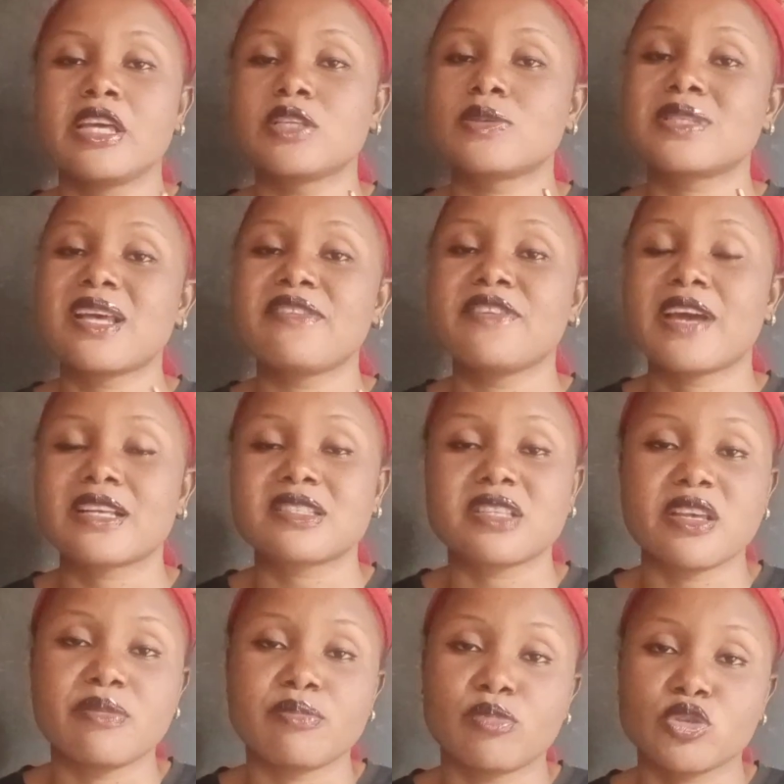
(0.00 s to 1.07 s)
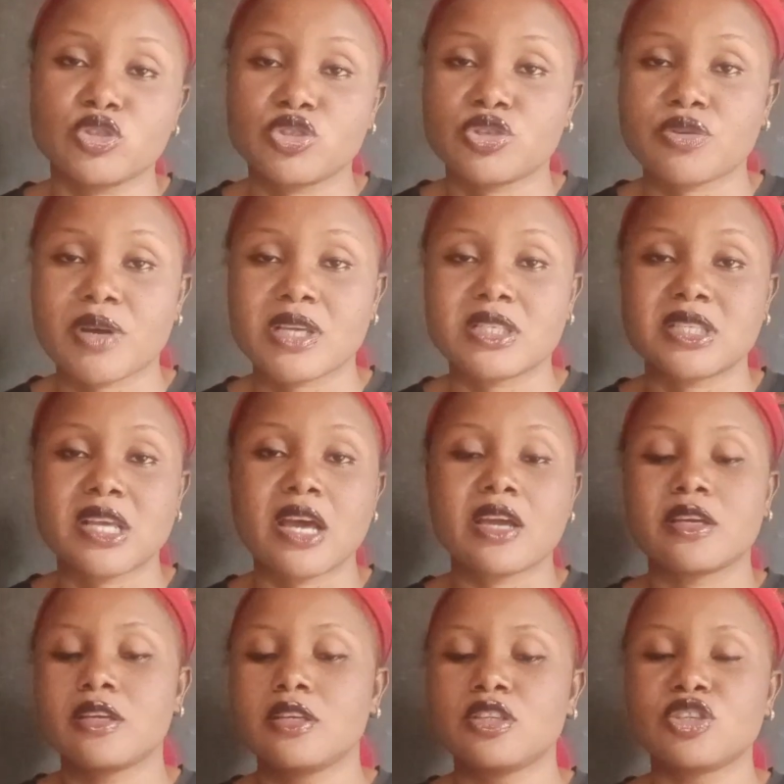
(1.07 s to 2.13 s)
To serve you as a moisturizer.
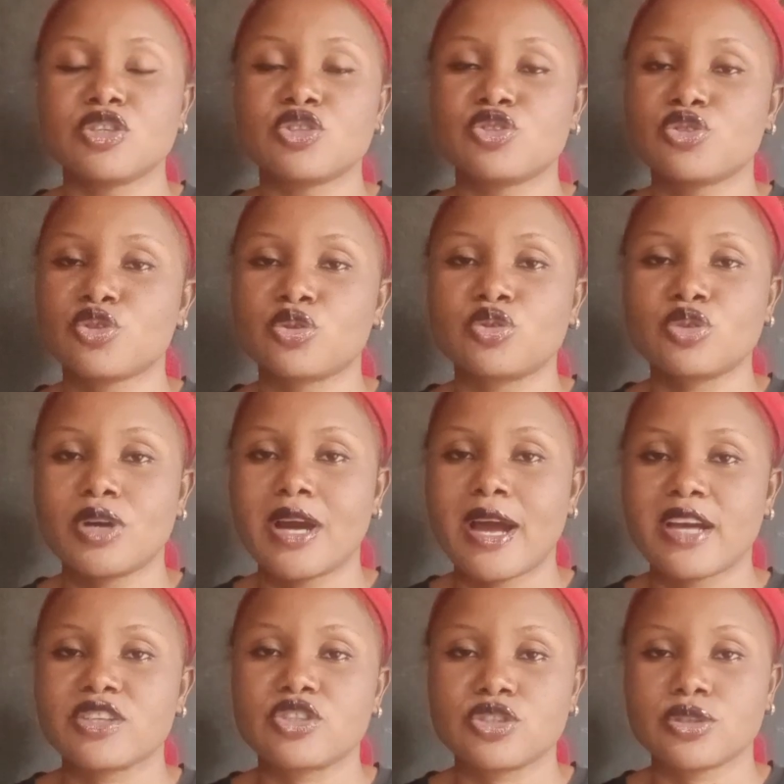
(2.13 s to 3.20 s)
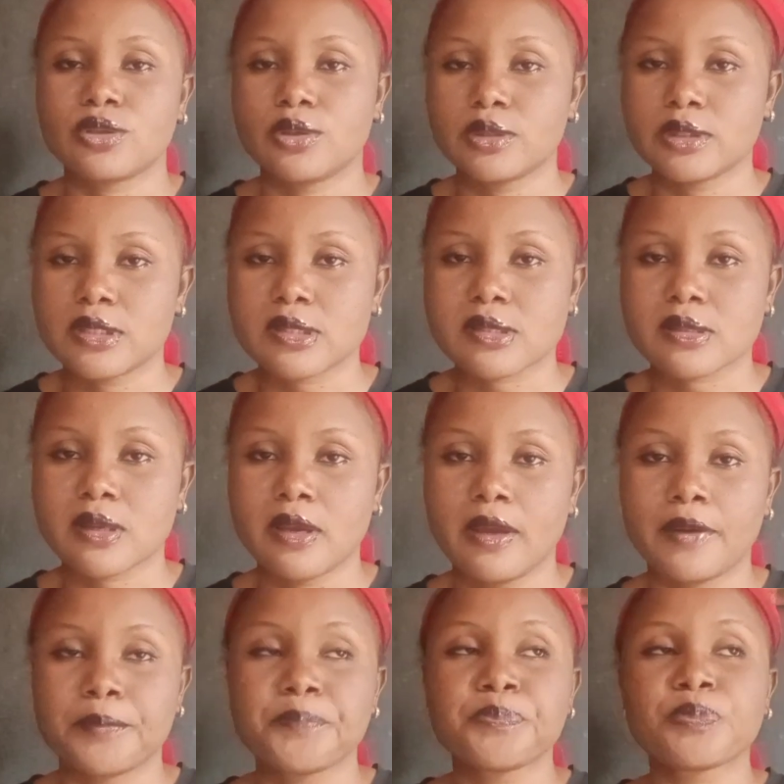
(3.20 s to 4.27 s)
It is not harsh on the
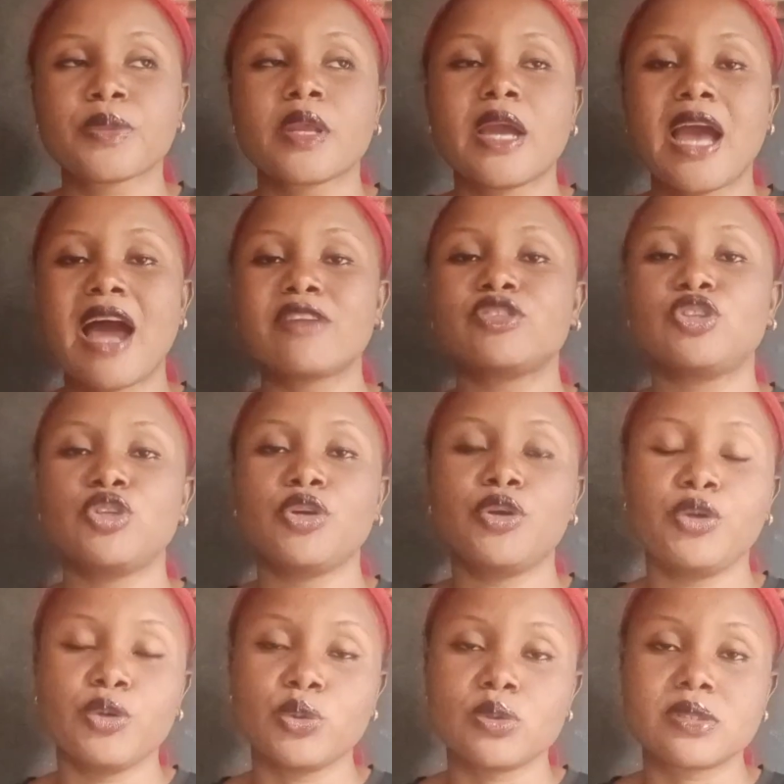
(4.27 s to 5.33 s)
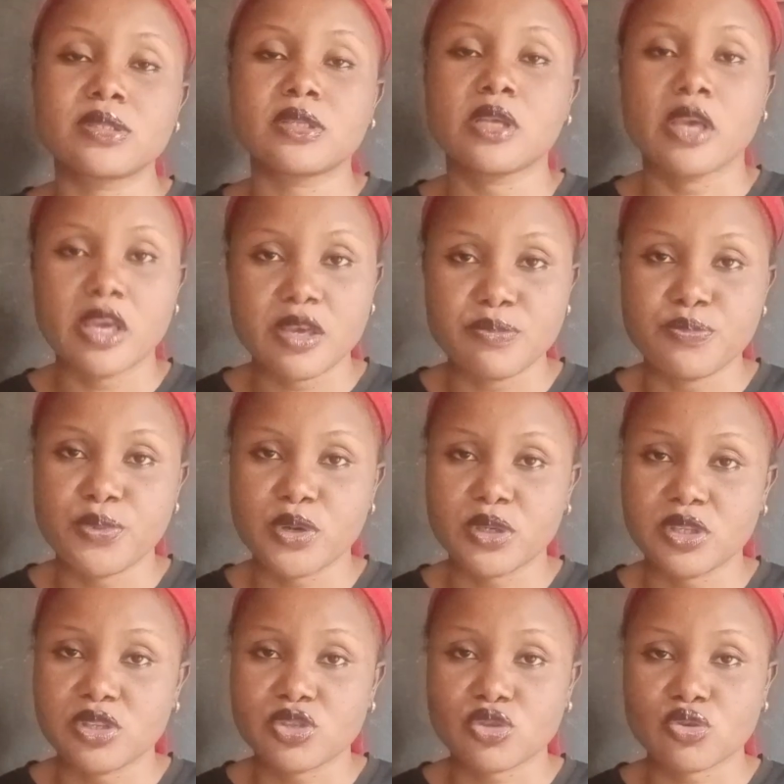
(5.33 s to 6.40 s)
skin. How do you use a
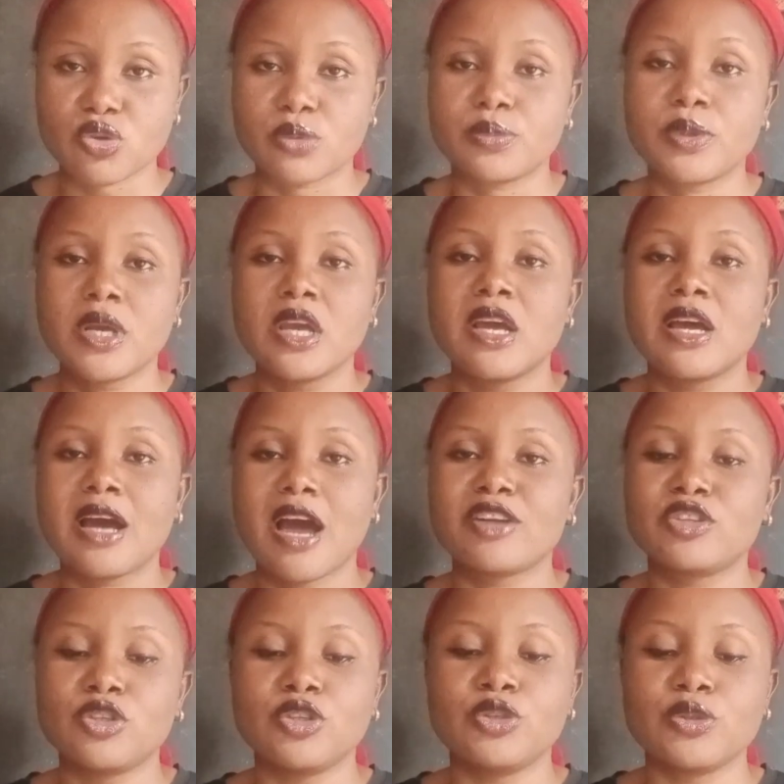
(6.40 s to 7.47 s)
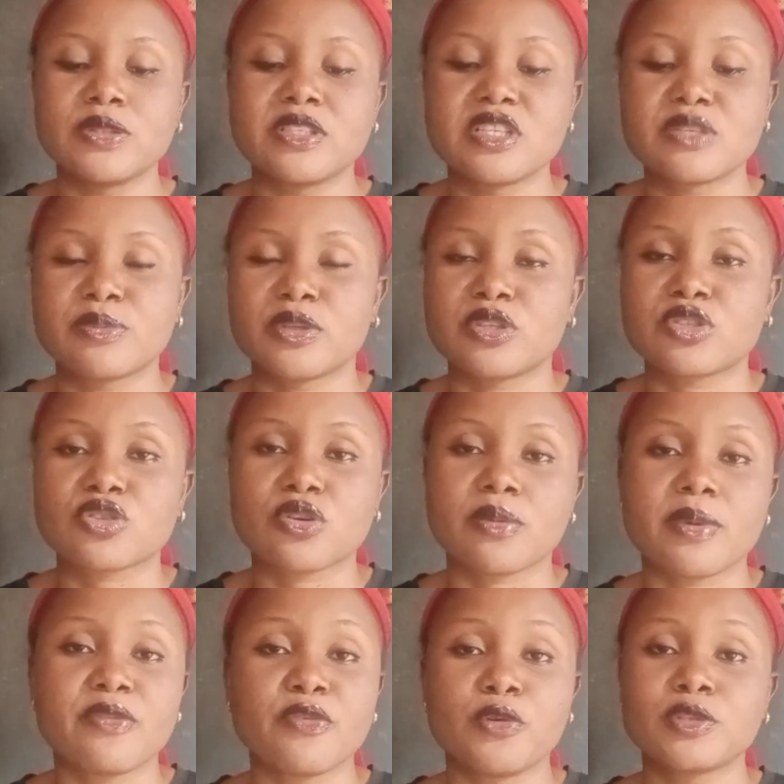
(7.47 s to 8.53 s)
body scrub? How do you use this body scrub
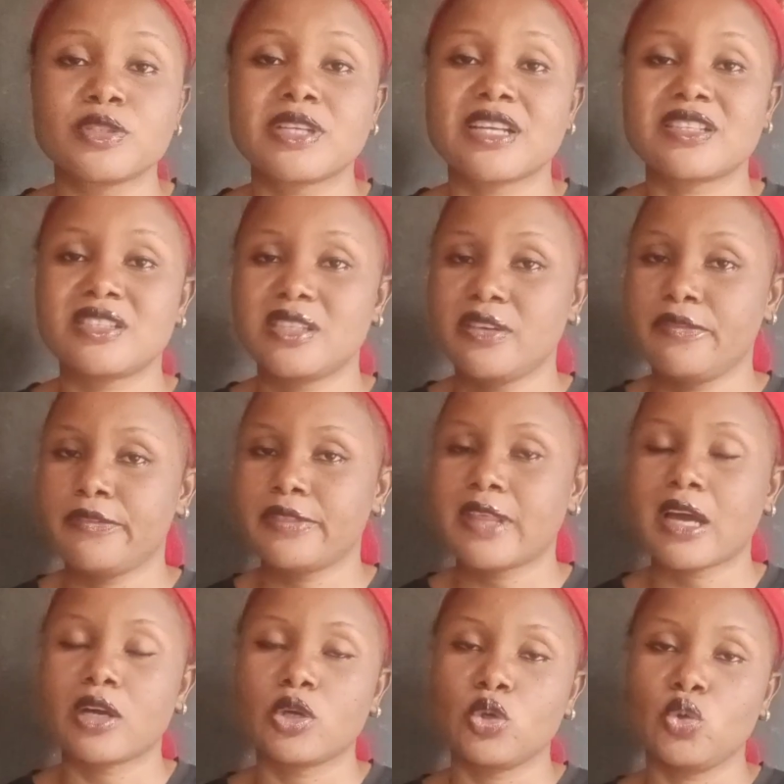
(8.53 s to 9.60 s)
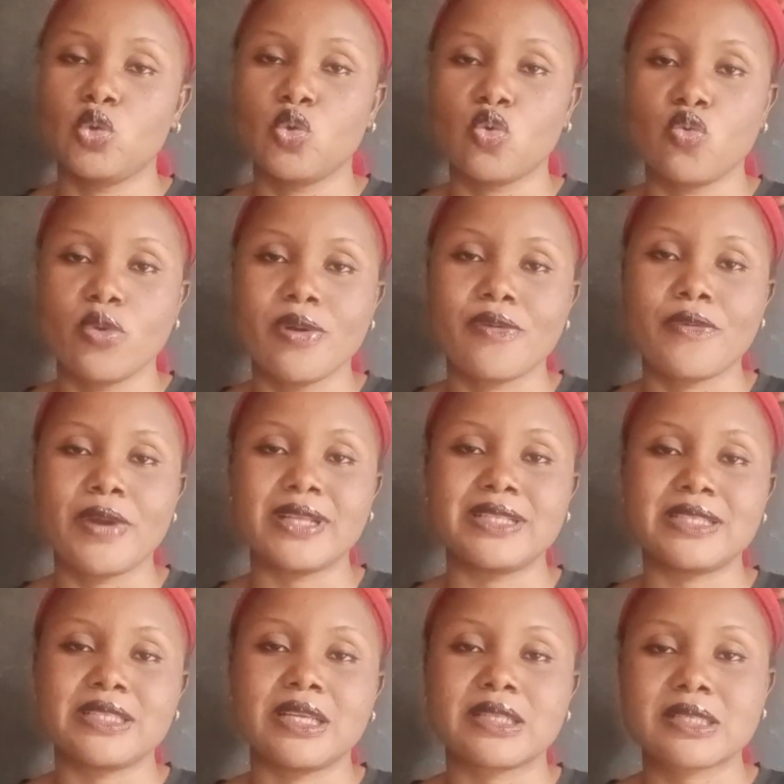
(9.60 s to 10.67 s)
if you want to achieve that glowing
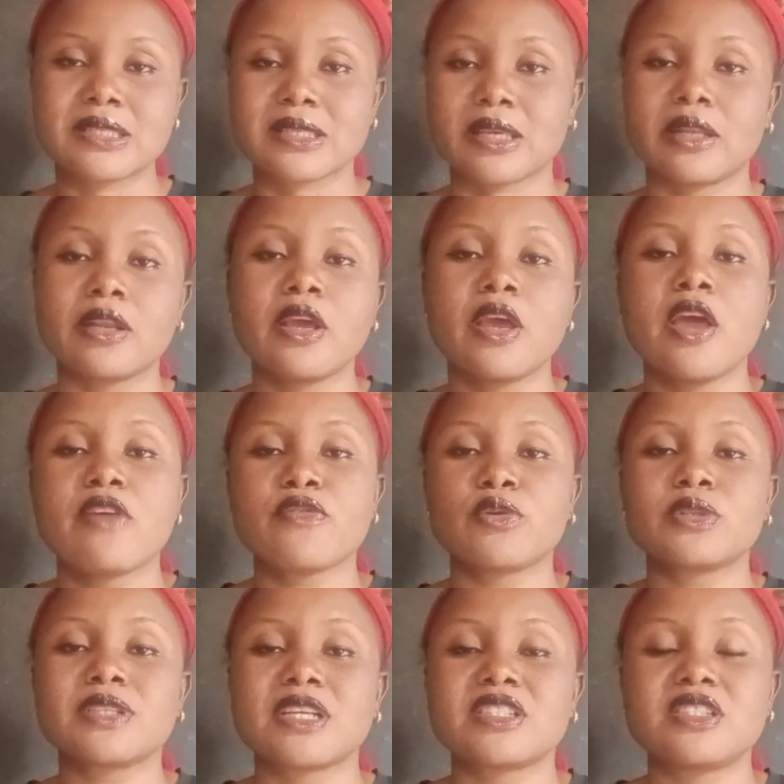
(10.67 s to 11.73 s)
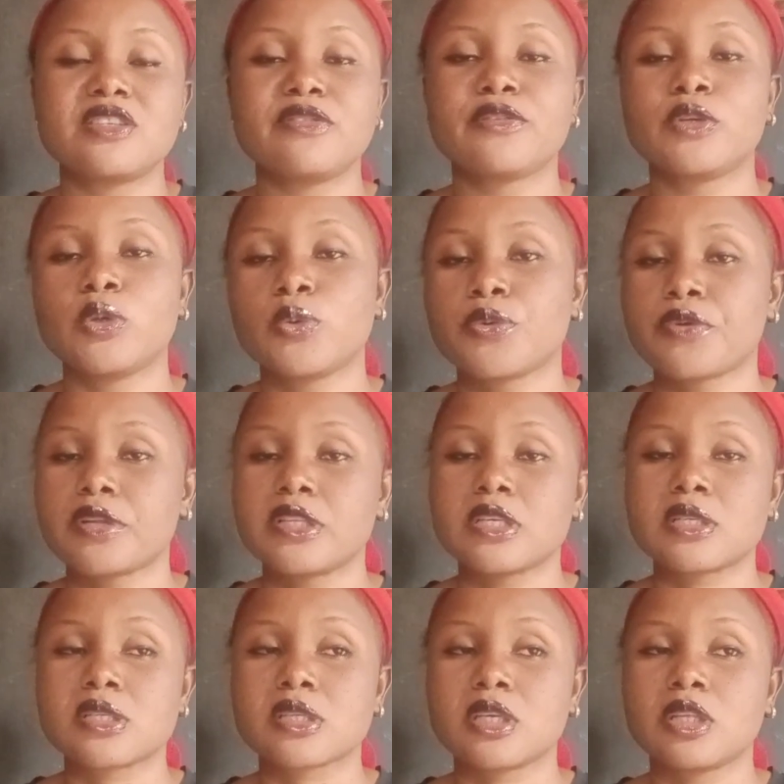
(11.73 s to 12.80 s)
radiant skin? If you want to achieve glowing
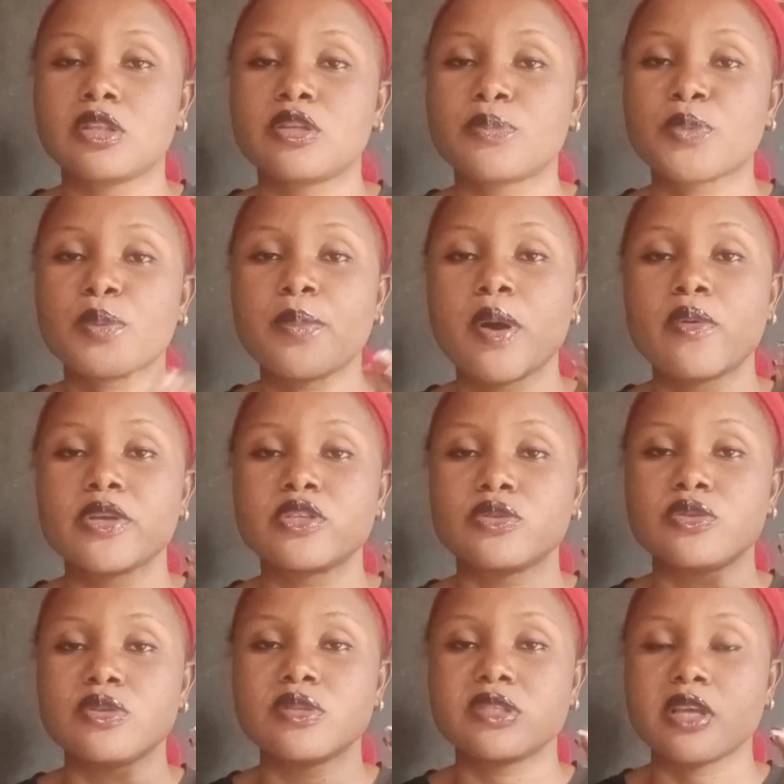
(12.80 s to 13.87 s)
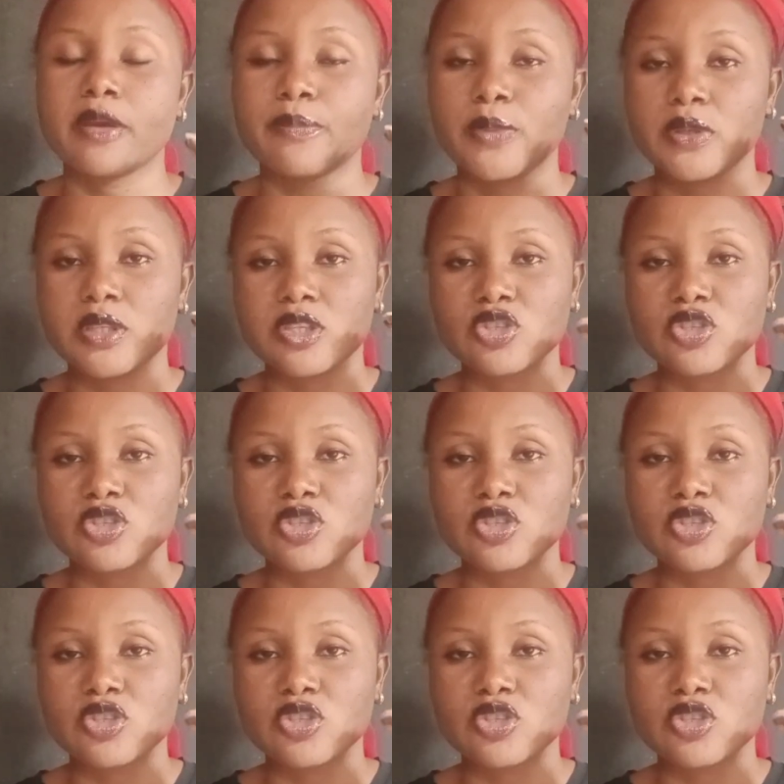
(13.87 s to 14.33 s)
radiant skin, the proper way to use a body